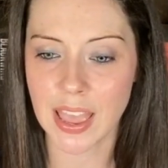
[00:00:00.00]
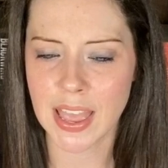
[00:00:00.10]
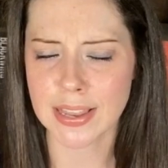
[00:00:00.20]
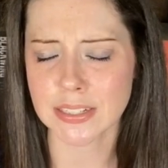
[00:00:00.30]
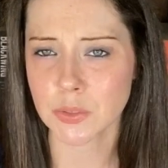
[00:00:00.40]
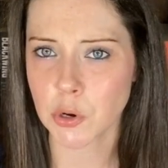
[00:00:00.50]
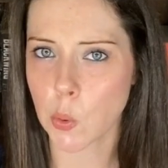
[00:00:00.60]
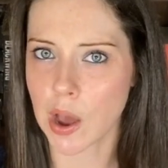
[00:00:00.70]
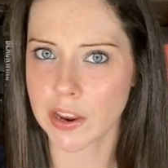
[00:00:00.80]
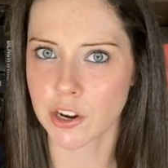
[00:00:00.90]
It does
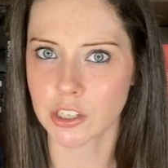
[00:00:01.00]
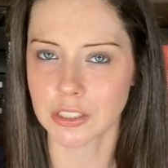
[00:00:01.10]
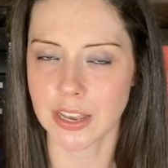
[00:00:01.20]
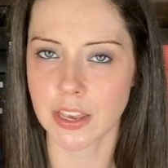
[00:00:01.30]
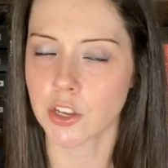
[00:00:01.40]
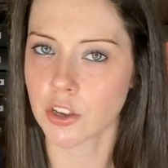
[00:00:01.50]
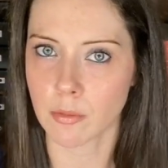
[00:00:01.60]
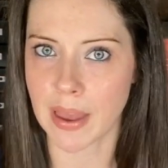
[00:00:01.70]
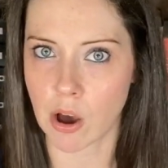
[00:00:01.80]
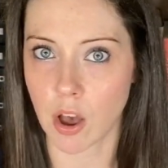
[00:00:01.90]
require like a good
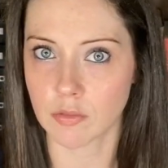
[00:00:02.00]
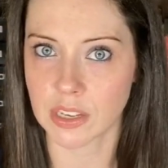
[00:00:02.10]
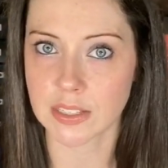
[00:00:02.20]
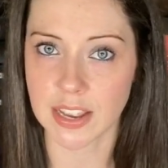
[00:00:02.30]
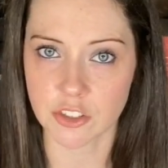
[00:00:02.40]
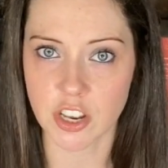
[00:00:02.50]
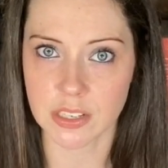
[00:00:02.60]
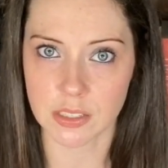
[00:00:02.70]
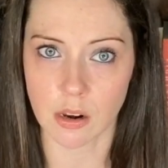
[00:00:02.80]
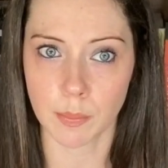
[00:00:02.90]
amount of attention. It's
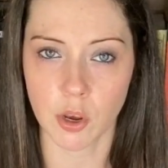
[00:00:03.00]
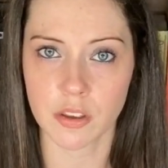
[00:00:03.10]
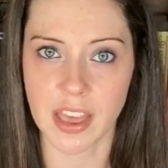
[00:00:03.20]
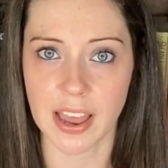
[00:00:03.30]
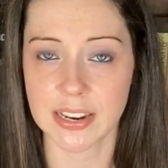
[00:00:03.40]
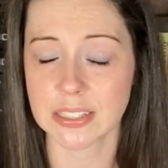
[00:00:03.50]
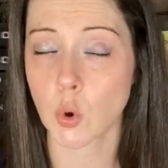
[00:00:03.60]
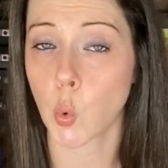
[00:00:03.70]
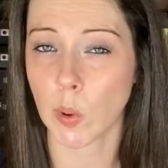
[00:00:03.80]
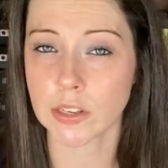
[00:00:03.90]
not a book that is
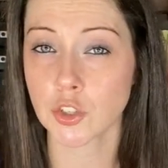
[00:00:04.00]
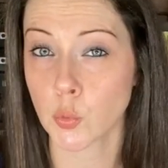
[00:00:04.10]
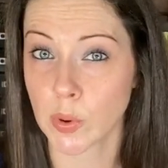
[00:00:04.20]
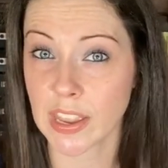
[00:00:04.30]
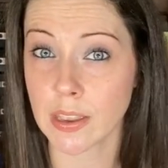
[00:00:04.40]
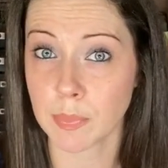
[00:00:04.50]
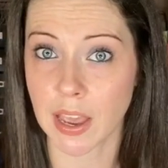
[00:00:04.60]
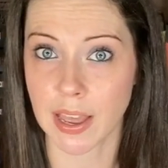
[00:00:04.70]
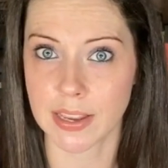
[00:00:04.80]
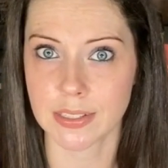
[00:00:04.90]
quick to read
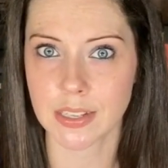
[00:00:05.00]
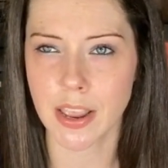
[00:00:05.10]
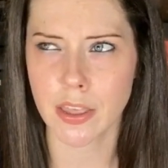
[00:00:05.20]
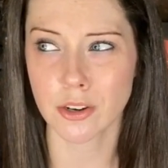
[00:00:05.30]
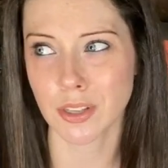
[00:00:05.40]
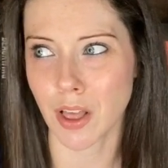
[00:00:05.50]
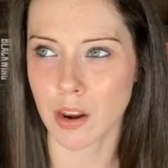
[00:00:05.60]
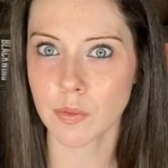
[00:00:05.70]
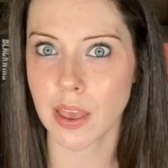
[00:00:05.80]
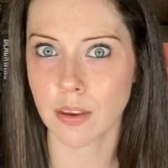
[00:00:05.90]
because there's a lot of
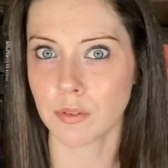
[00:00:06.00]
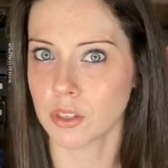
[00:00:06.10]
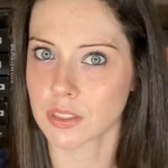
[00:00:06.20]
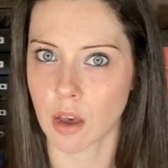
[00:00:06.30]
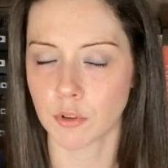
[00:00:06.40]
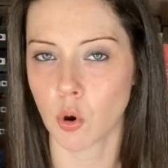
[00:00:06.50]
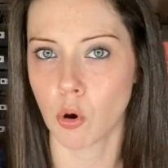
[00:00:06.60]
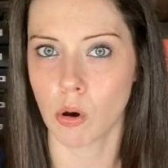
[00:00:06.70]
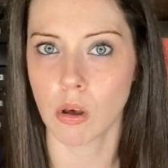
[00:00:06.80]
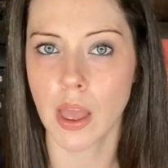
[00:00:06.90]
like
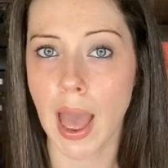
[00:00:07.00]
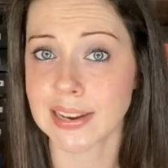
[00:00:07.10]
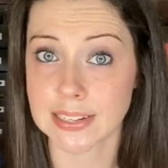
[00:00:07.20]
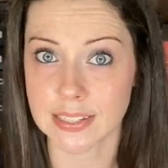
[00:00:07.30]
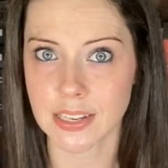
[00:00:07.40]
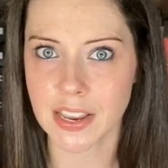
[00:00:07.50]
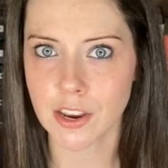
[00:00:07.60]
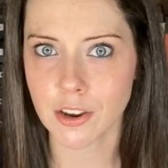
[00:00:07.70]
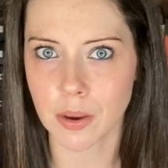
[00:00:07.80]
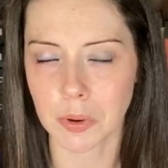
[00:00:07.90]
philosophical ideas in here
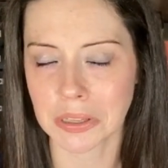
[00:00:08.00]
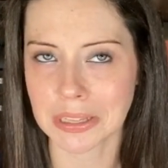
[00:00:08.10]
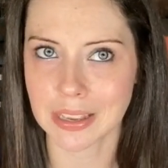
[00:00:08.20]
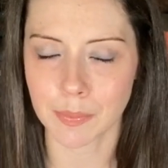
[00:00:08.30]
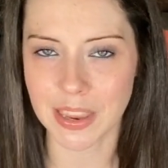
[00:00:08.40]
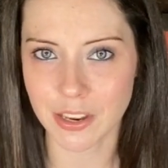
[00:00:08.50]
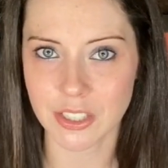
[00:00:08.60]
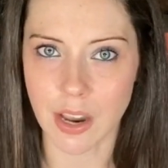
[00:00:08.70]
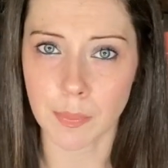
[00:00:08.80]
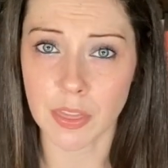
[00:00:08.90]
that really like make you
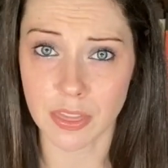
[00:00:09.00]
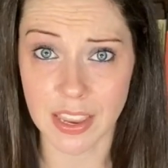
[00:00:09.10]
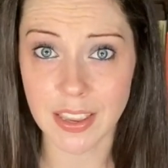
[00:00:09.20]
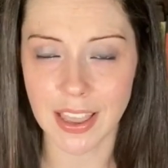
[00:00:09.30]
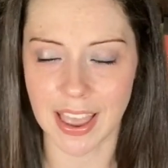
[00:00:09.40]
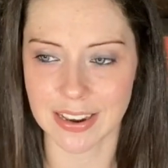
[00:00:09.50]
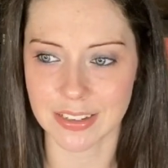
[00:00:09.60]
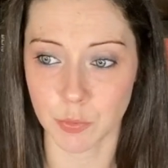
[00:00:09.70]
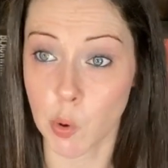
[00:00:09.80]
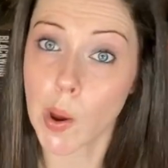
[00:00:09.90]
stop and think and
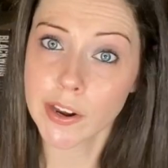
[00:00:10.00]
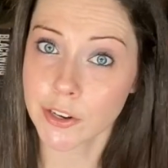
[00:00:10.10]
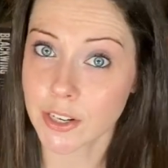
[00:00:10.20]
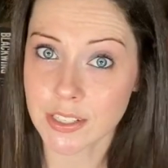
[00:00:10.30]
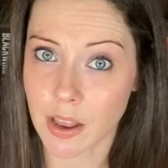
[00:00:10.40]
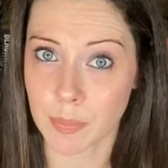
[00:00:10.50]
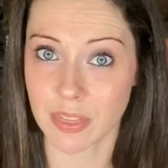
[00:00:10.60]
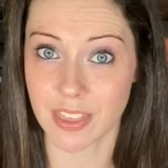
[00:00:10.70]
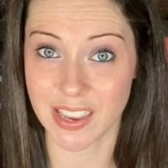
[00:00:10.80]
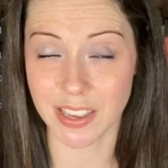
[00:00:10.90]
require you to stop and
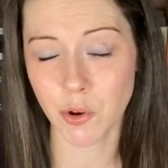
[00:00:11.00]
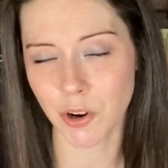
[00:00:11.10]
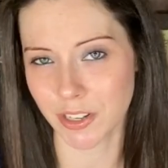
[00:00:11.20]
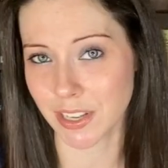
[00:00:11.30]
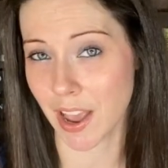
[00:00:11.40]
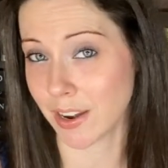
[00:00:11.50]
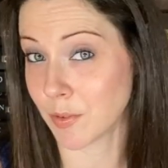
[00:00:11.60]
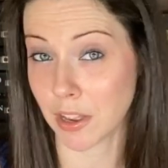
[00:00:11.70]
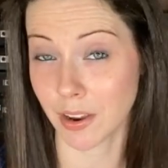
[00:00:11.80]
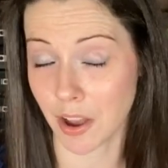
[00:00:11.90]
think in order to kind of
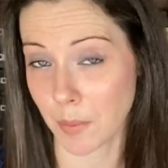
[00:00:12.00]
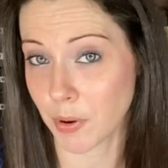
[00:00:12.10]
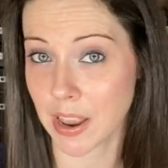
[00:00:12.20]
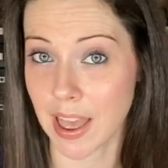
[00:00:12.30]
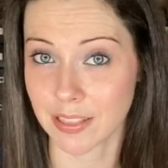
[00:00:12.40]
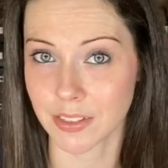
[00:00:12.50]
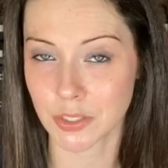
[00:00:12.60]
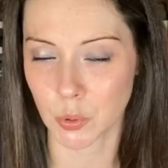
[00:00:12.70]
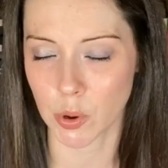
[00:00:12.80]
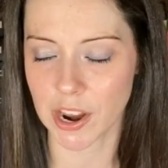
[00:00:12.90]
comprehend the
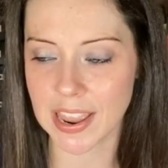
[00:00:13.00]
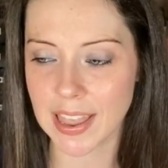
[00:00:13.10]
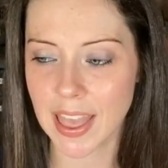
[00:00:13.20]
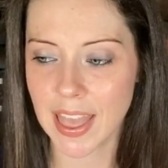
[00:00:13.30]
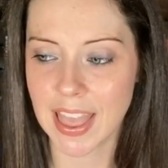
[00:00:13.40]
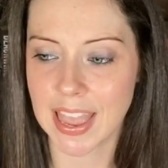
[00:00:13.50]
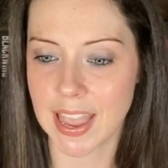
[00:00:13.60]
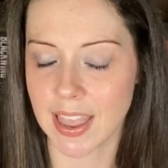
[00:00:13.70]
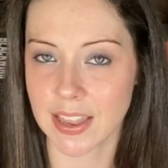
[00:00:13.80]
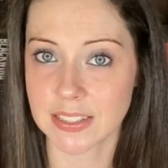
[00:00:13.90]
story.
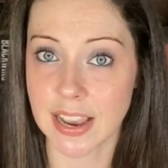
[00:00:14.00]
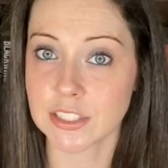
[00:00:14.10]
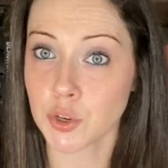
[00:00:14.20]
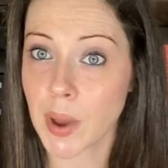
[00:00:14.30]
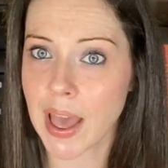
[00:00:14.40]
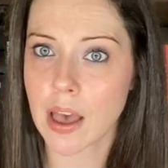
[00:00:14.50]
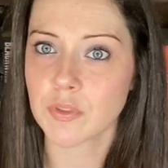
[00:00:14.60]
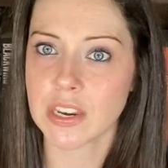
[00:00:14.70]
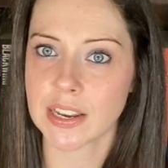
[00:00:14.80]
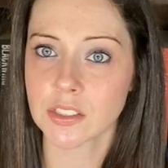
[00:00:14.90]
And I do have the
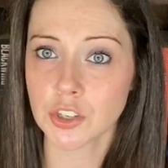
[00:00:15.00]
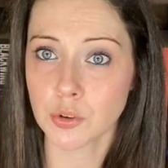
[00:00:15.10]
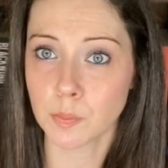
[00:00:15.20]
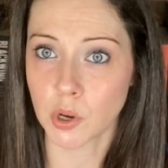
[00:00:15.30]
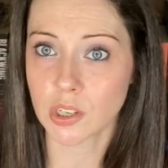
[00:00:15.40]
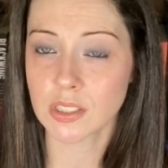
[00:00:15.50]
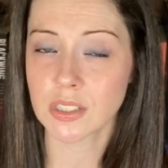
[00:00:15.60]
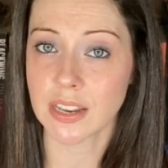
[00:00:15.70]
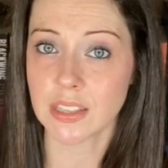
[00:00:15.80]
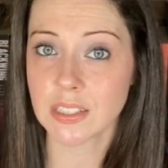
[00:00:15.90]
next 2 books
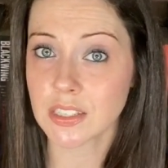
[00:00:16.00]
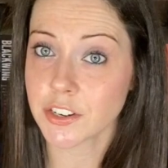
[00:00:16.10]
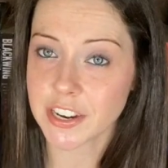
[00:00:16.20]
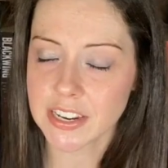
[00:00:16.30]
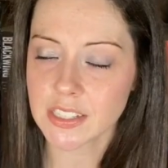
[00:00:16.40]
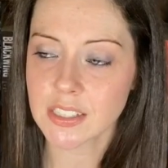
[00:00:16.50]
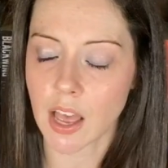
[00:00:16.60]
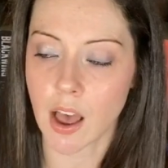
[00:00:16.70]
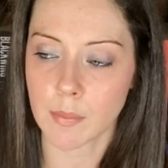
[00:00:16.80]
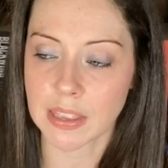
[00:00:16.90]
in this series
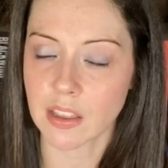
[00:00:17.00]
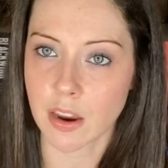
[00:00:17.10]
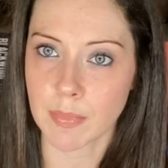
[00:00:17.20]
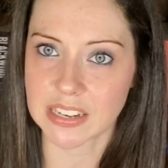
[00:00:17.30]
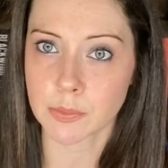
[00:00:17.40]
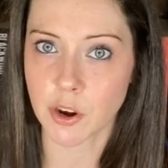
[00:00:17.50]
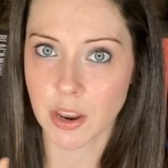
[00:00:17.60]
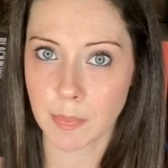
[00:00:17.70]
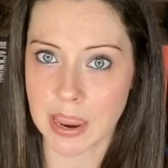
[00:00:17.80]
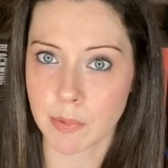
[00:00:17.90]
in like mass market
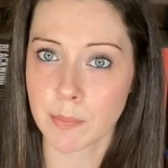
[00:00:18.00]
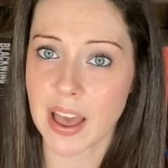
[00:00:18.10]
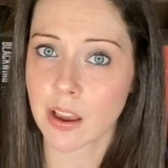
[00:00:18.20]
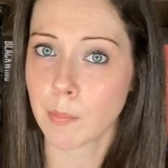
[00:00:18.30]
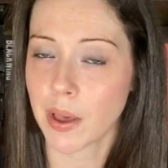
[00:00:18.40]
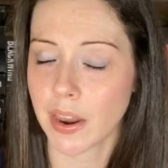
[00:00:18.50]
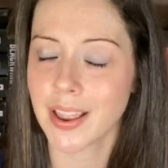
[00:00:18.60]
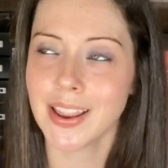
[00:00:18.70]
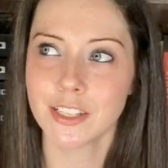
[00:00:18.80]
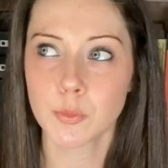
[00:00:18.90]
paperback, but
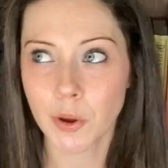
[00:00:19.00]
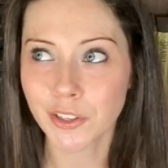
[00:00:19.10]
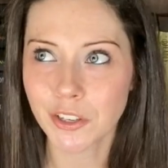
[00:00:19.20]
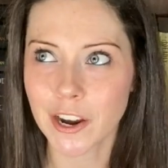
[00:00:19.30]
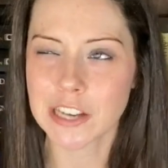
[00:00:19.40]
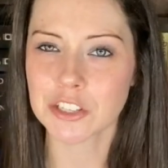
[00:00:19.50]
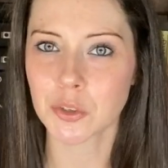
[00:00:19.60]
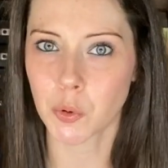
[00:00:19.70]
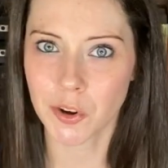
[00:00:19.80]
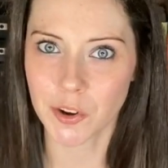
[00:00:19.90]
spoiler, I just
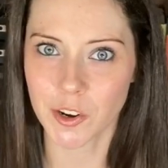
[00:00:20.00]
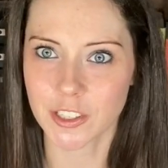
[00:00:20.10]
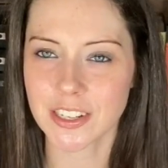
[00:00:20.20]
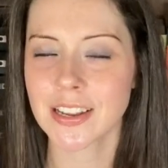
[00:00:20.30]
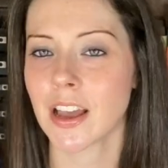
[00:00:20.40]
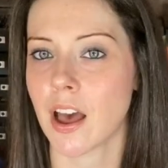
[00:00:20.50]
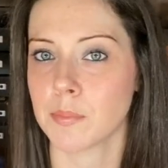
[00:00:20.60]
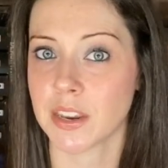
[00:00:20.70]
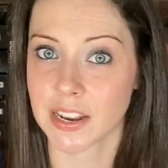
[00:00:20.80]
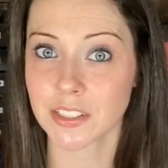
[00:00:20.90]
ordered the
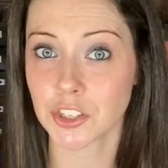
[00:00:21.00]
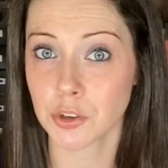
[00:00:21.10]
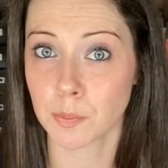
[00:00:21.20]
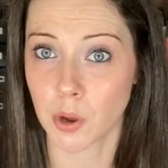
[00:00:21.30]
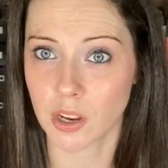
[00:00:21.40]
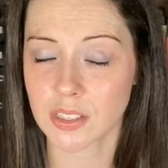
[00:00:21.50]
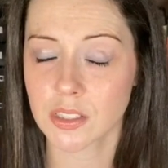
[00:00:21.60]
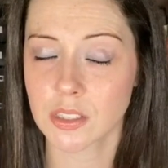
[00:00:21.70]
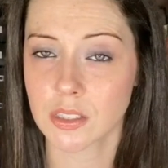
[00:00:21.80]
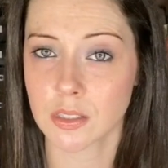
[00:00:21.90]
next 2 books,
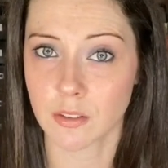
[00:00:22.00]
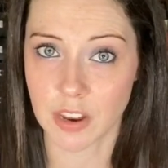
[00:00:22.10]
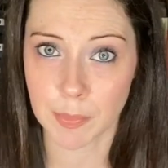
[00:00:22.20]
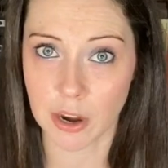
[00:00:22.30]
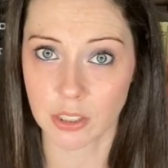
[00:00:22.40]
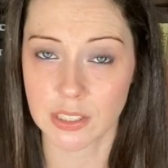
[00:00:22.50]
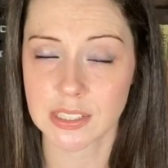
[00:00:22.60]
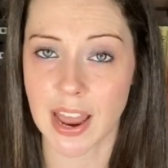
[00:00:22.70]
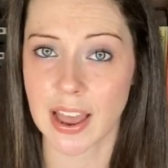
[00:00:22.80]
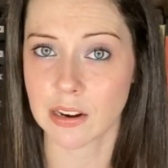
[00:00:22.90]
The Vampire
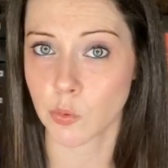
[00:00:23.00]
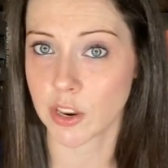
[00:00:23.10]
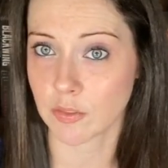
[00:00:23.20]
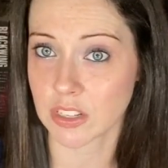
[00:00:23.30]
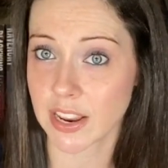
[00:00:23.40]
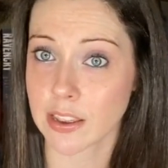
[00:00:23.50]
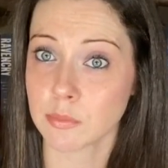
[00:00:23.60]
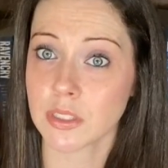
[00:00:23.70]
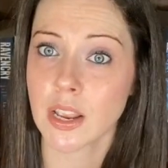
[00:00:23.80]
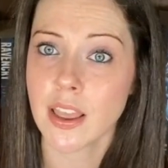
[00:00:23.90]
Lestat and Queen of the Damned,
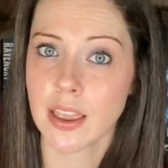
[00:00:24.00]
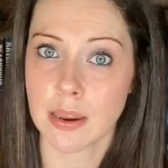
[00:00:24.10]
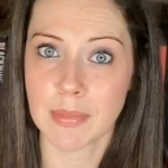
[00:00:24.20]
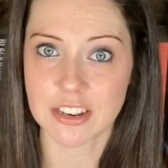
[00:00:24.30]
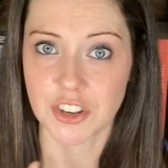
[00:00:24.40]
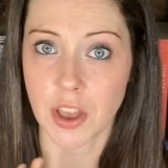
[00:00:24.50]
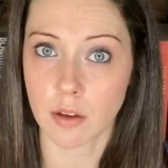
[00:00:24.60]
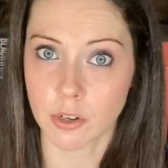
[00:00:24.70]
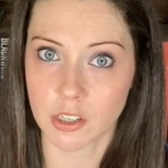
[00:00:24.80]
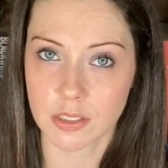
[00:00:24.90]
in matching covers.